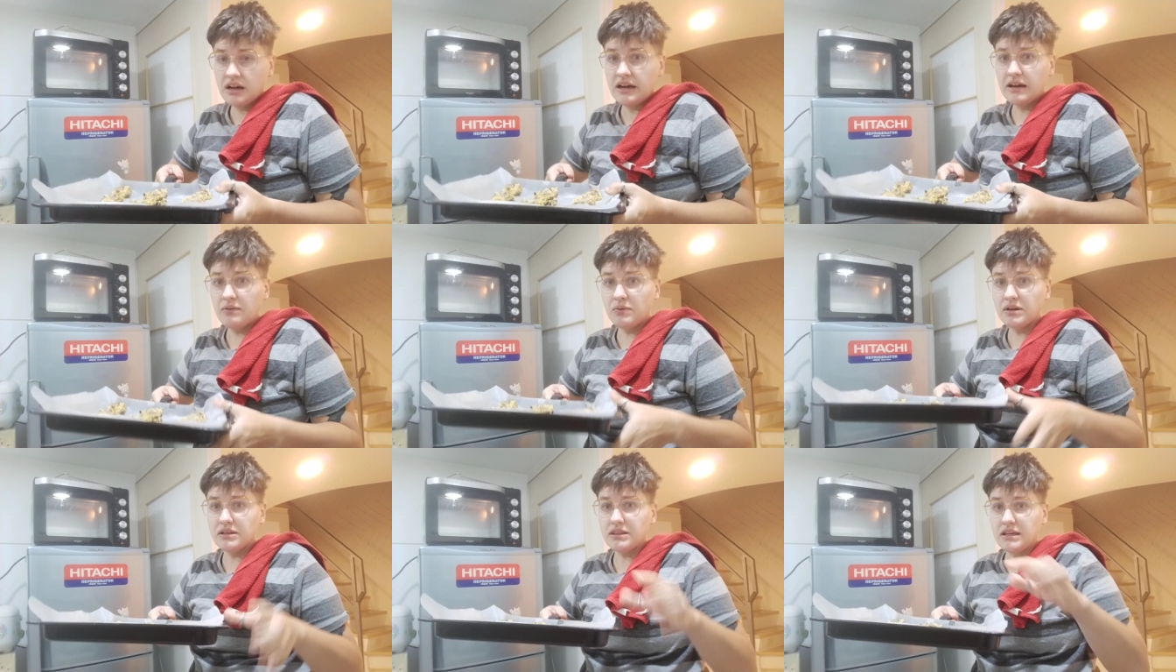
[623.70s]
I
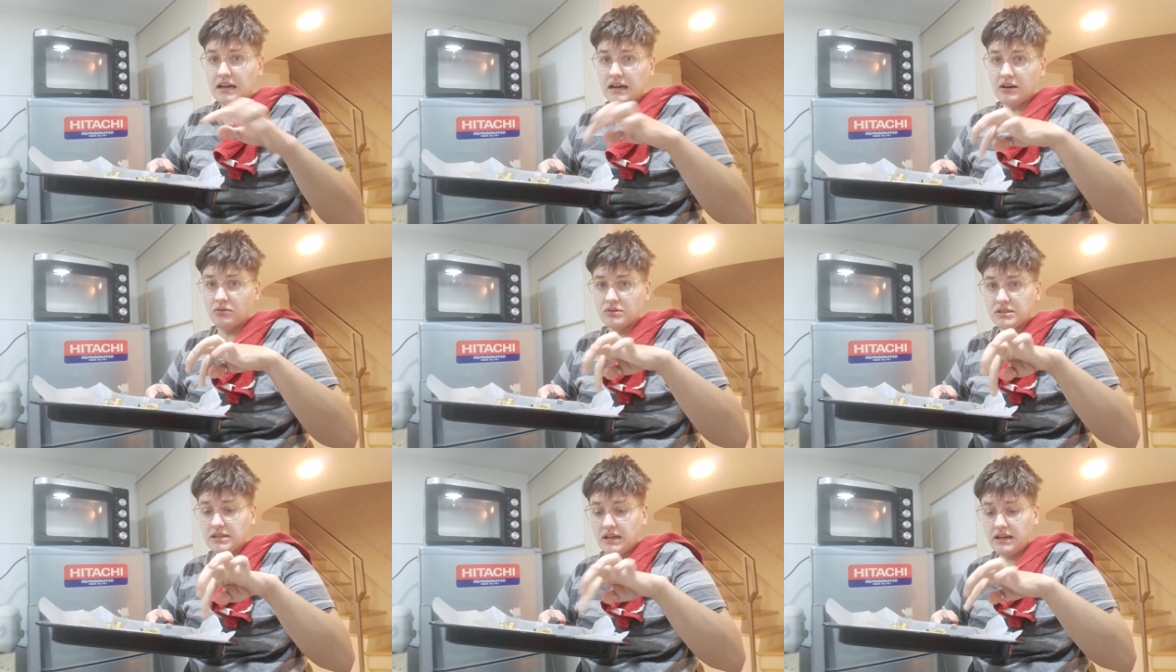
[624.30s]
want the
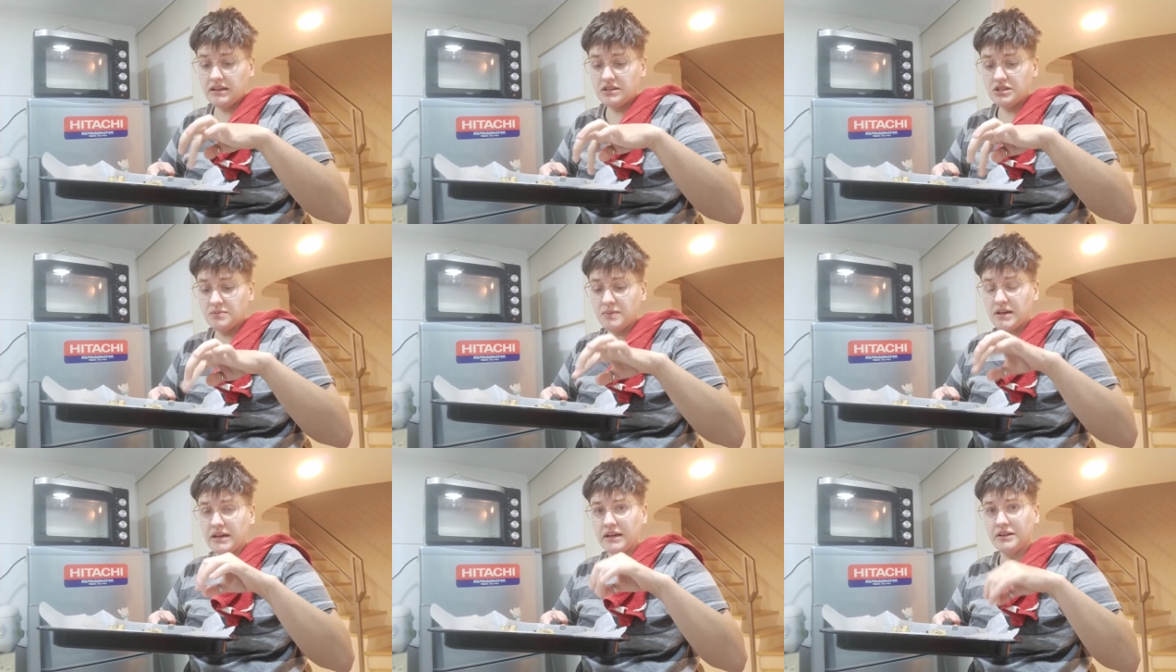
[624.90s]
outside to
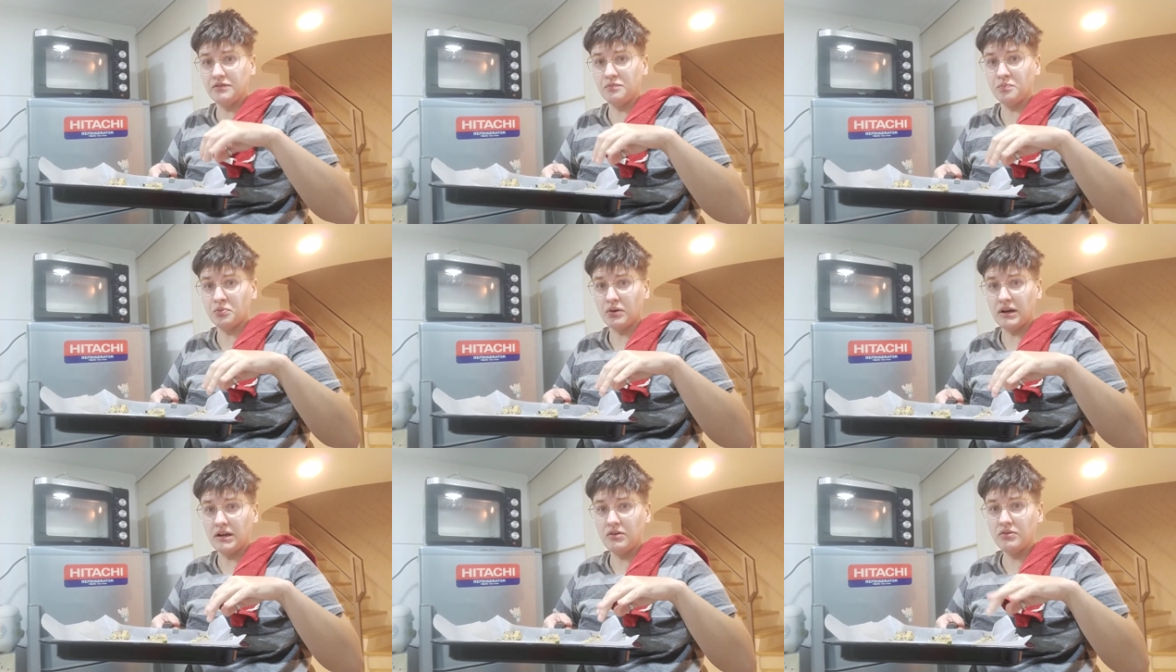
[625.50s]
be kind of
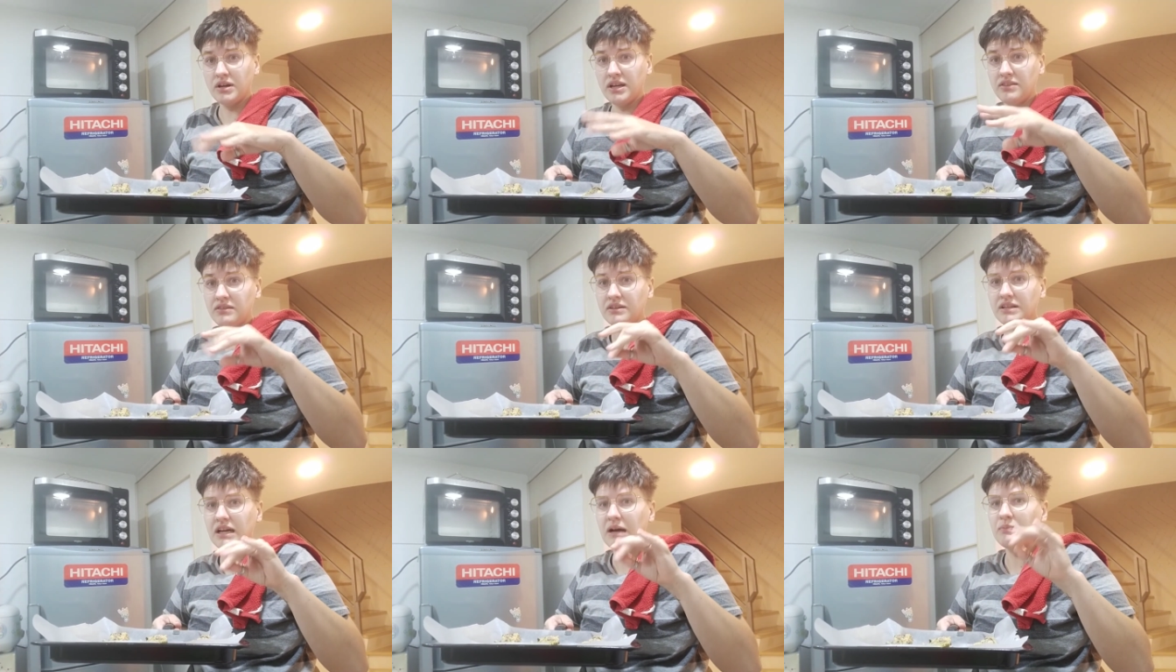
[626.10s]
brown and
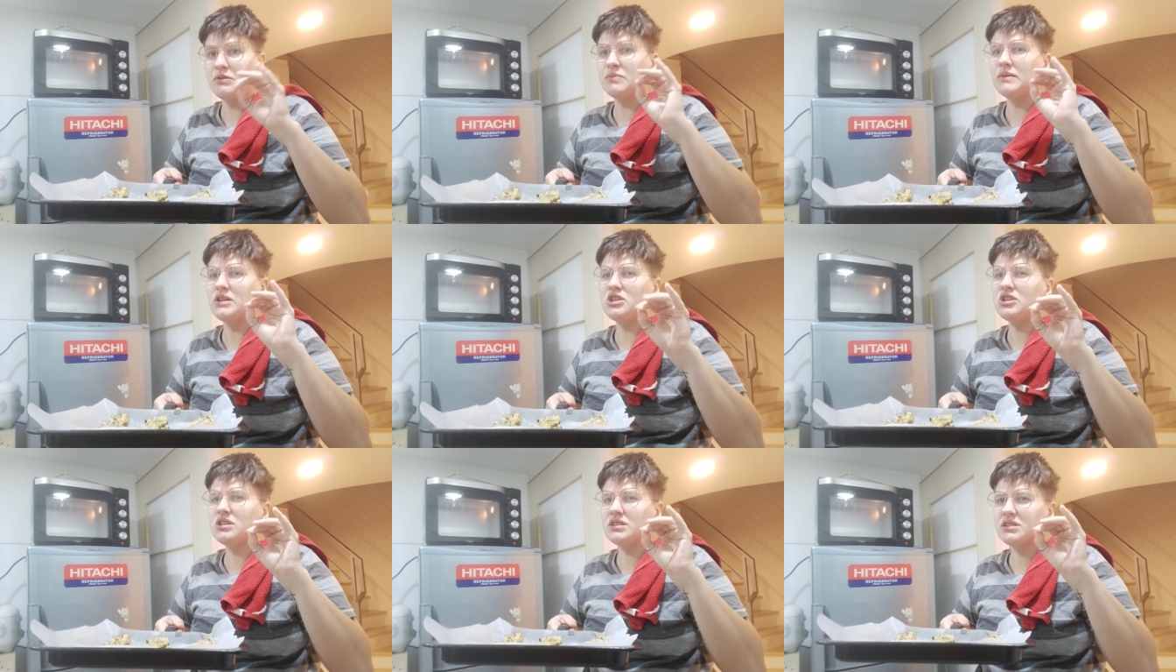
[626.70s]
the top to be
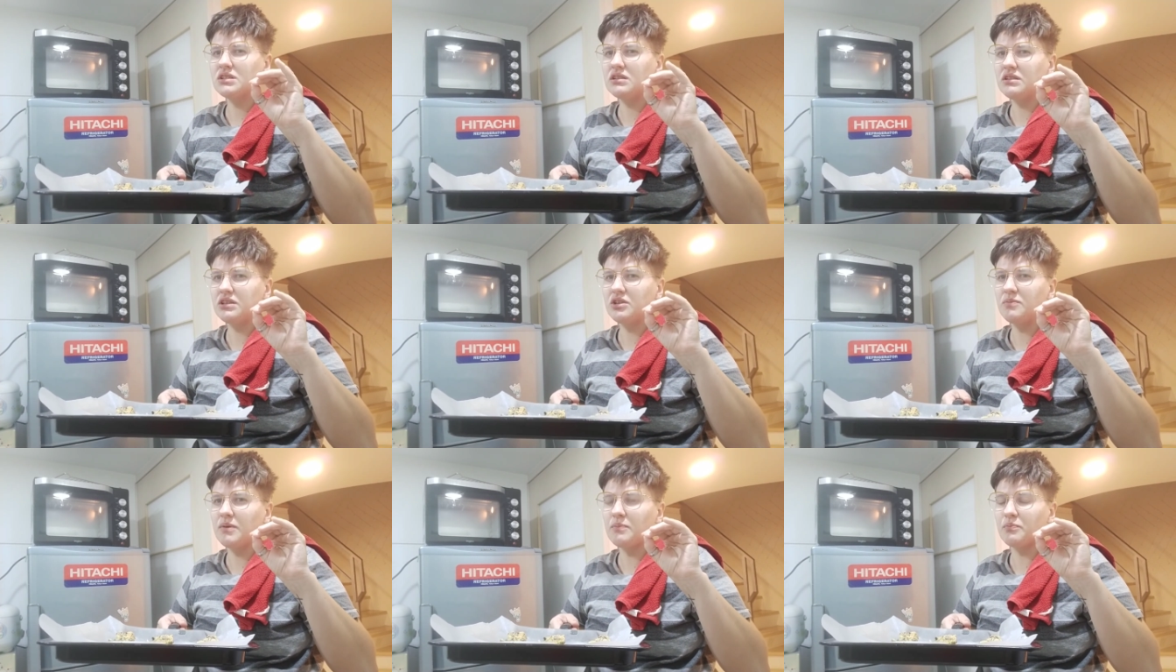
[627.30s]
just a
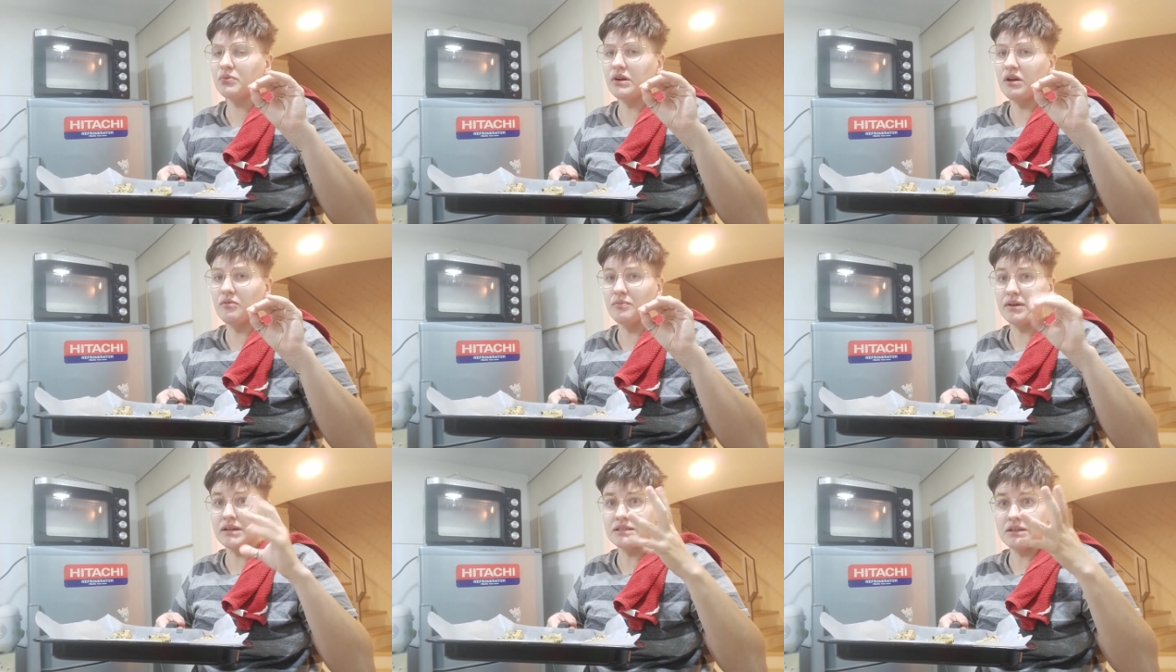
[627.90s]
little bit
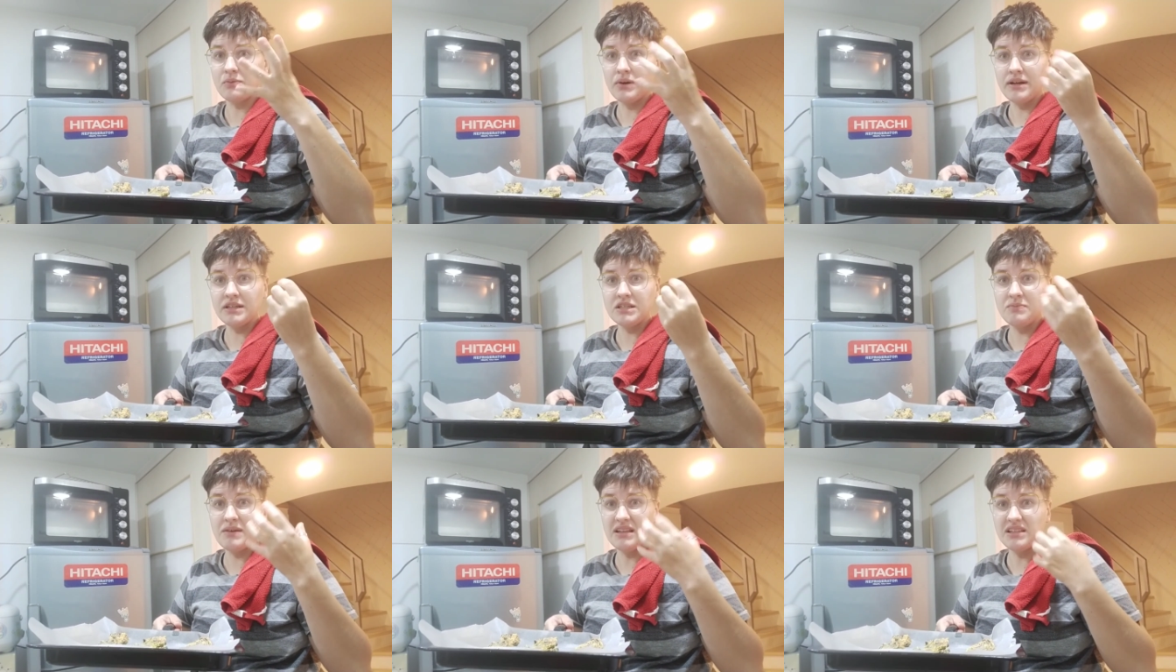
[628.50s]
brown because I want it
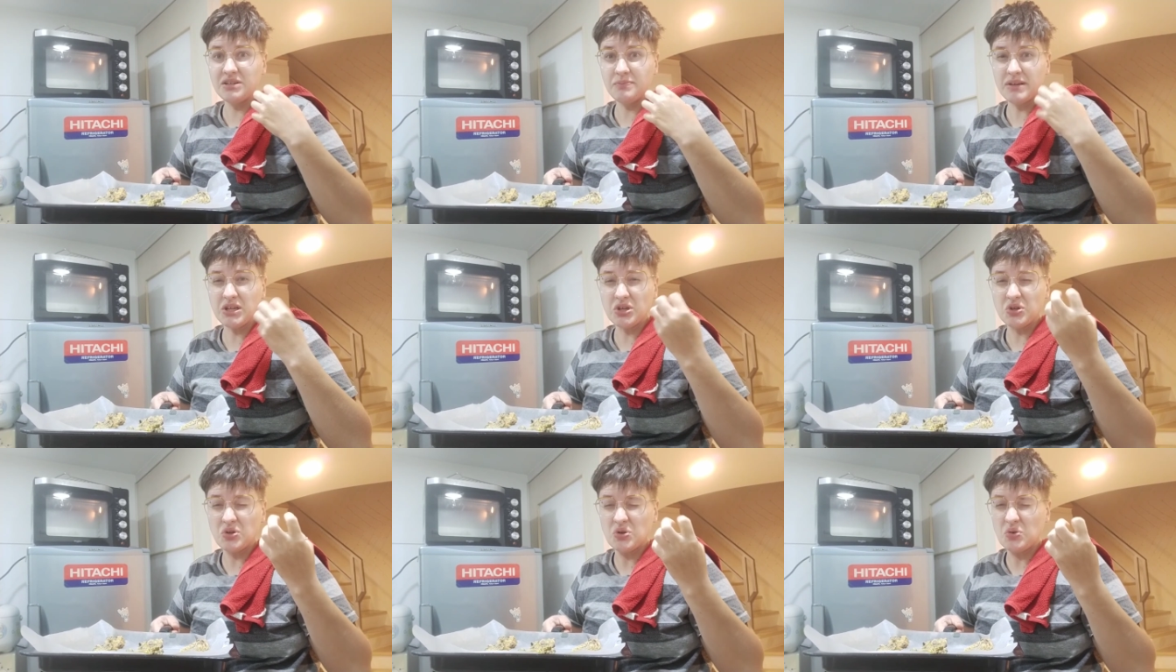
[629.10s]
to be a little
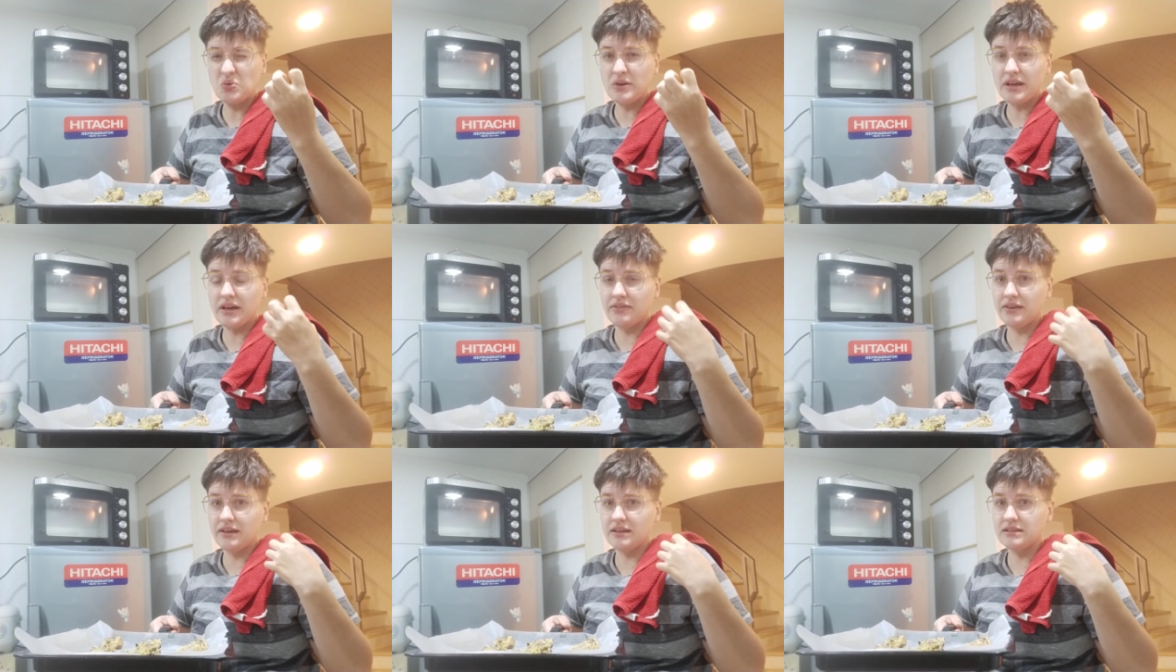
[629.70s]
bit gooey
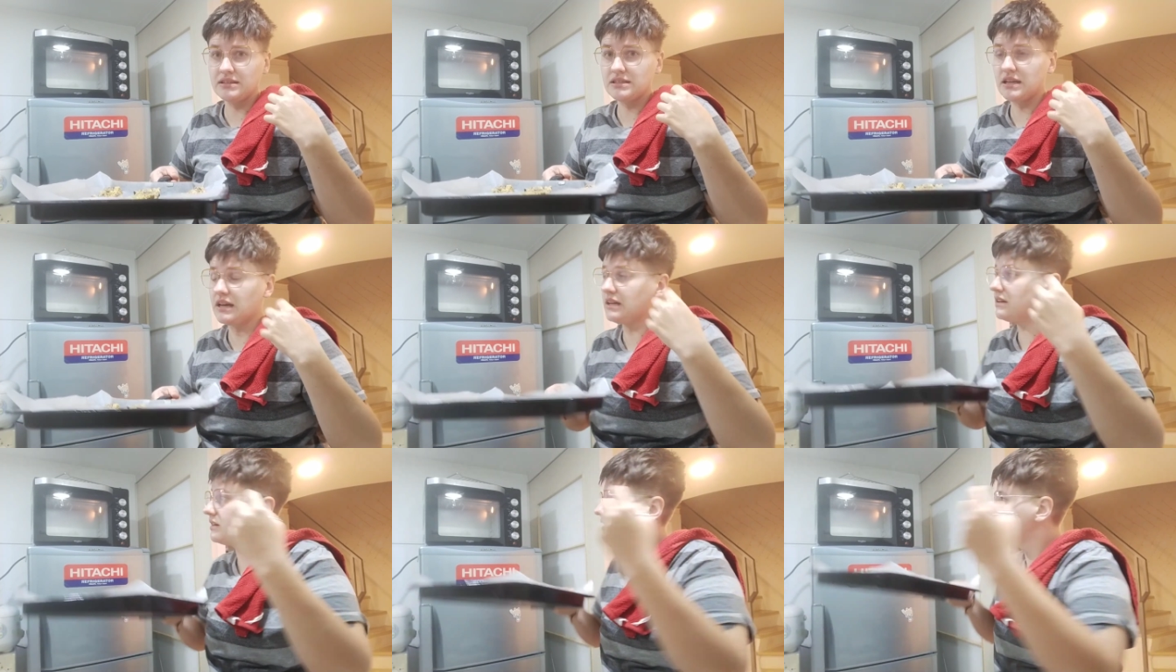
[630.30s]
on the
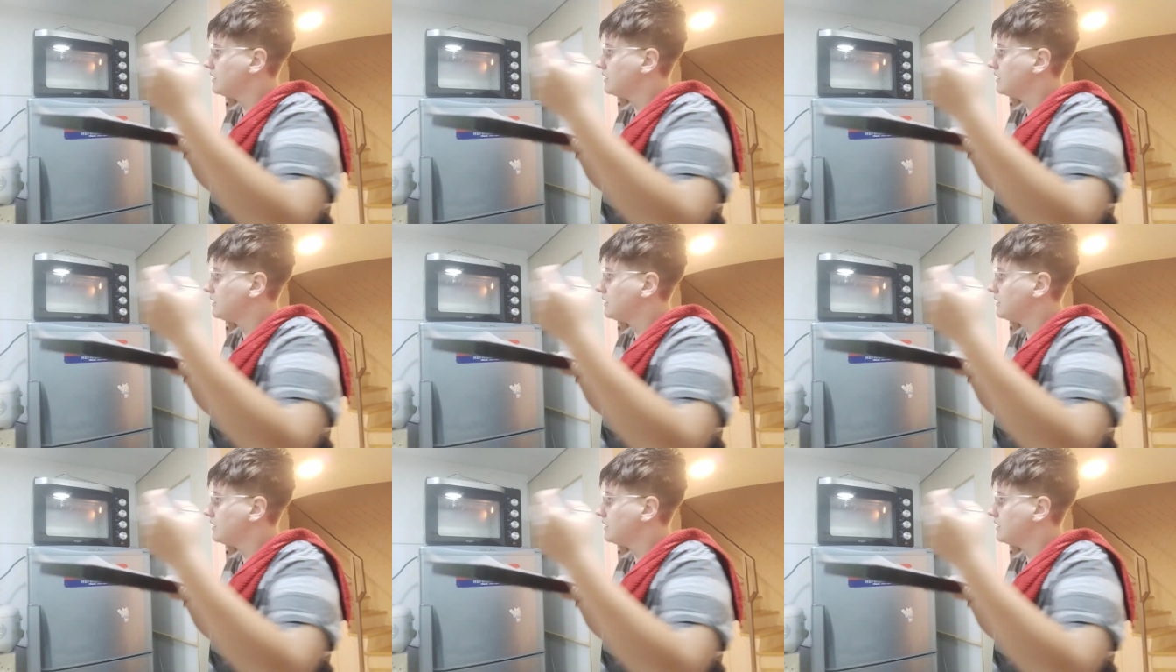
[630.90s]
inside.